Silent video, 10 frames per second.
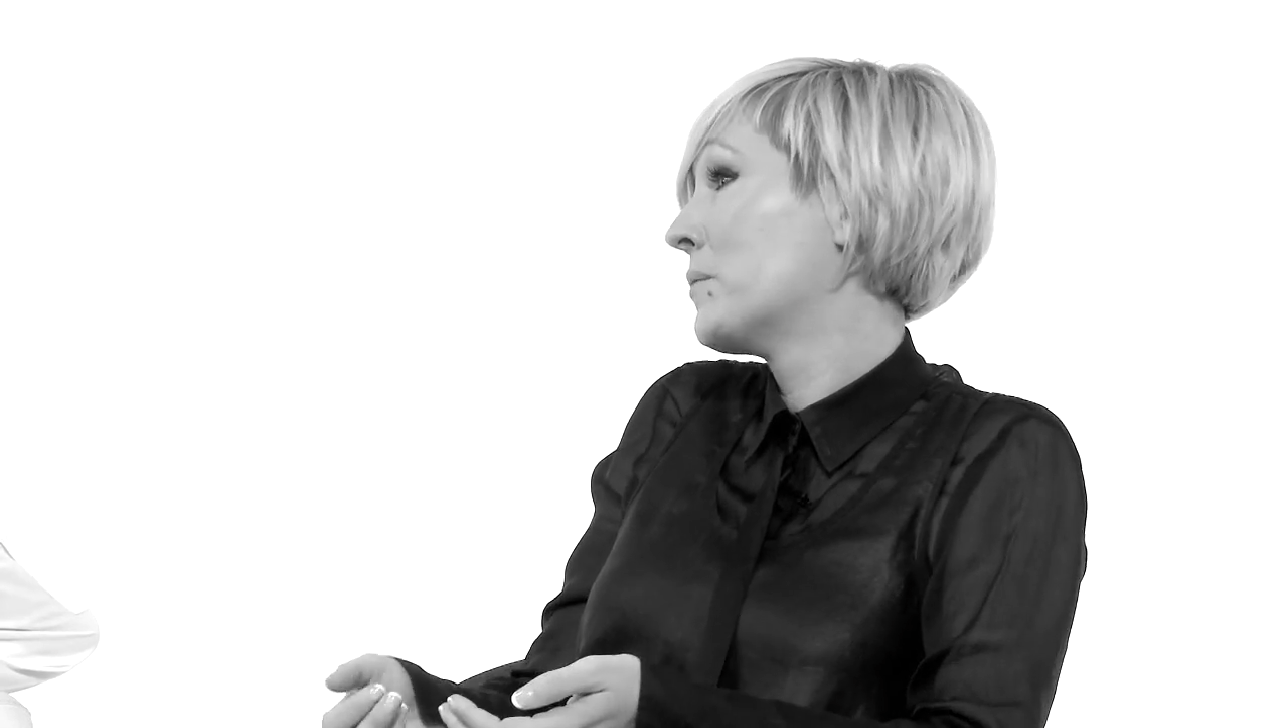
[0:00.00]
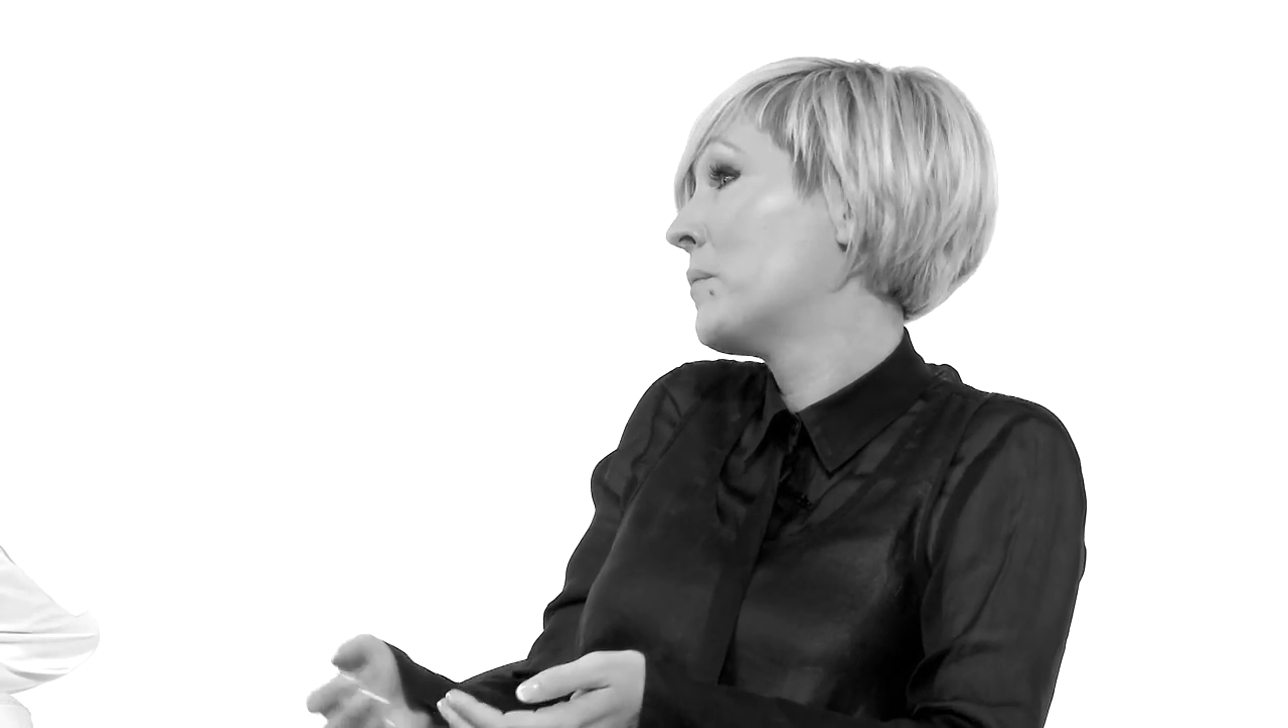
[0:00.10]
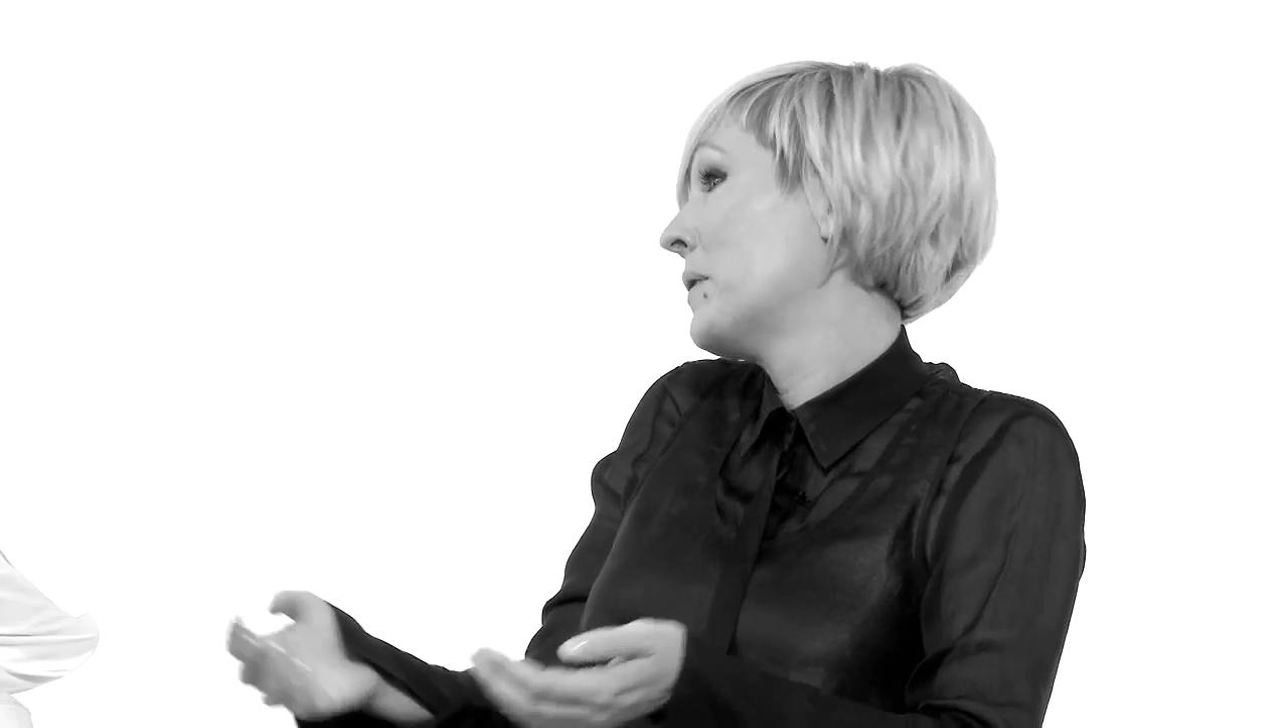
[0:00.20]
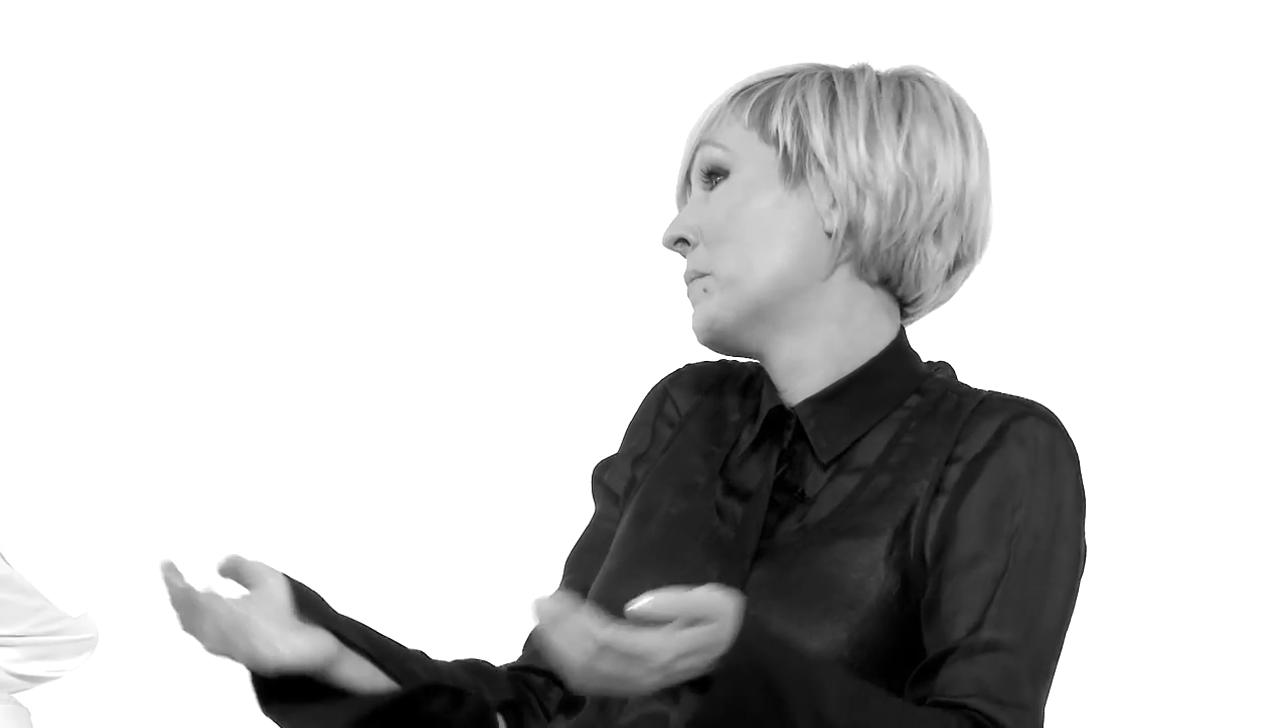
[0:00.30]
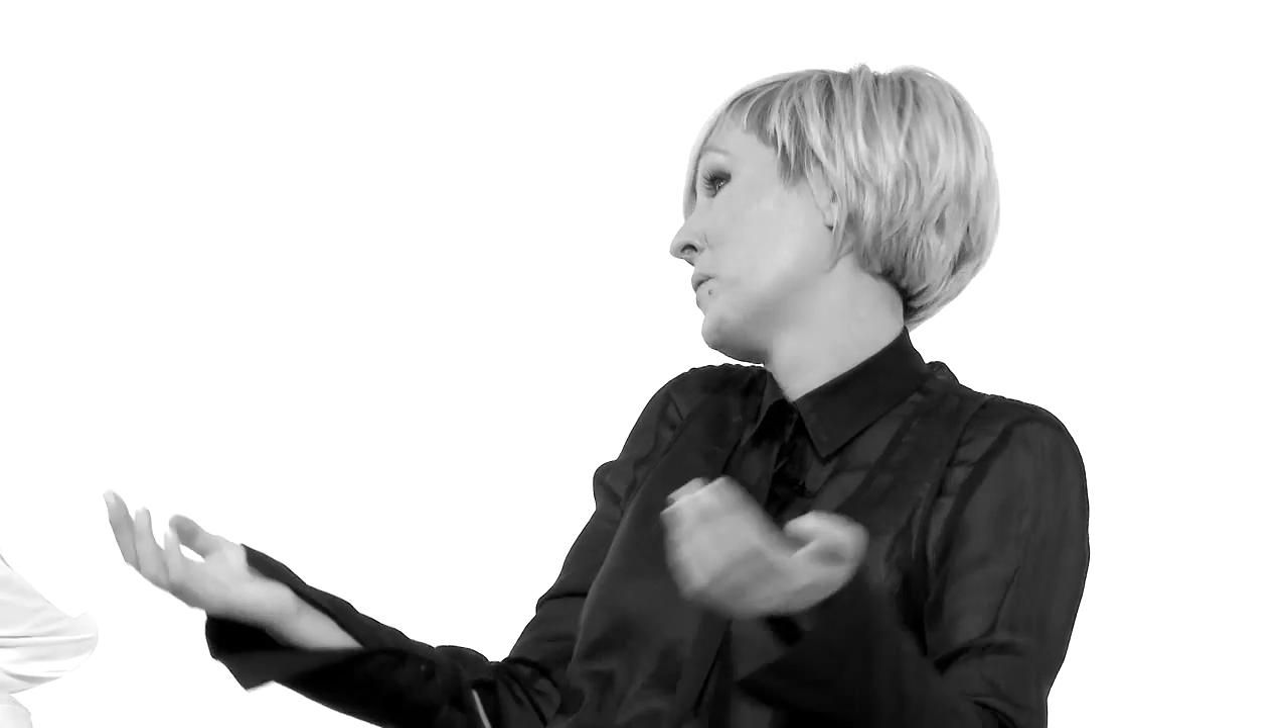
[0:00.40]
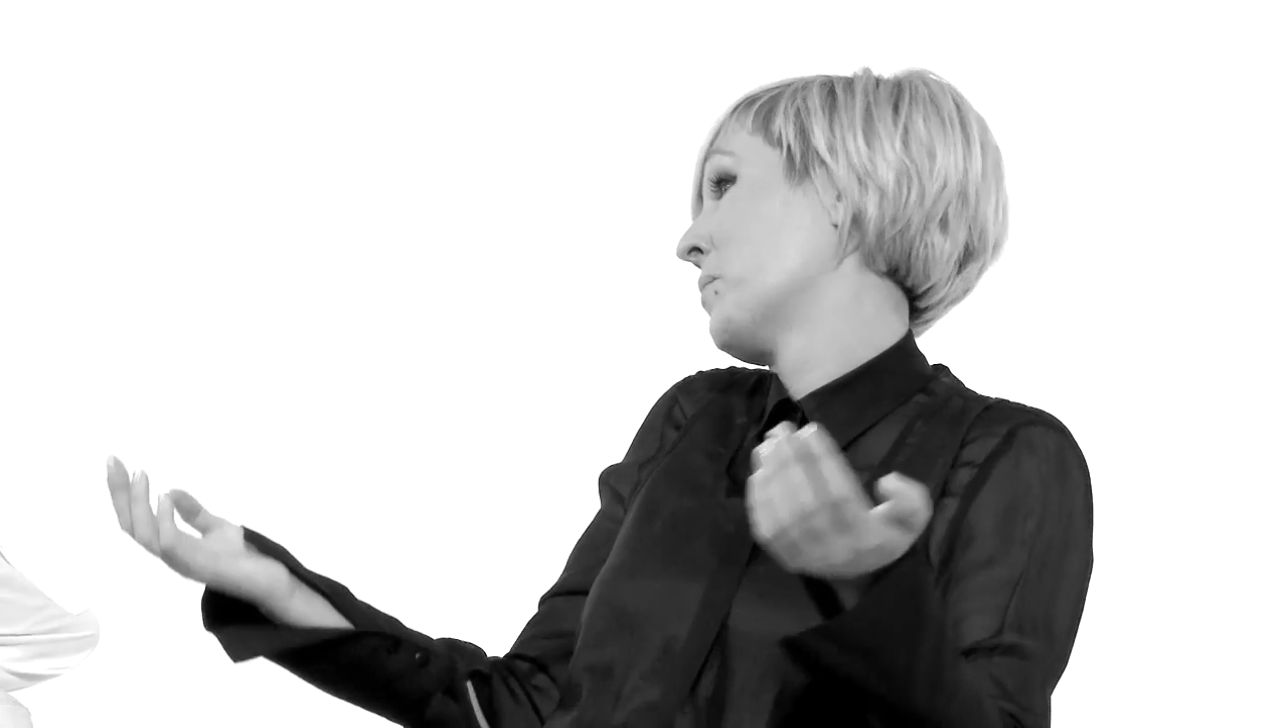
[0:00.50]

we've pretty much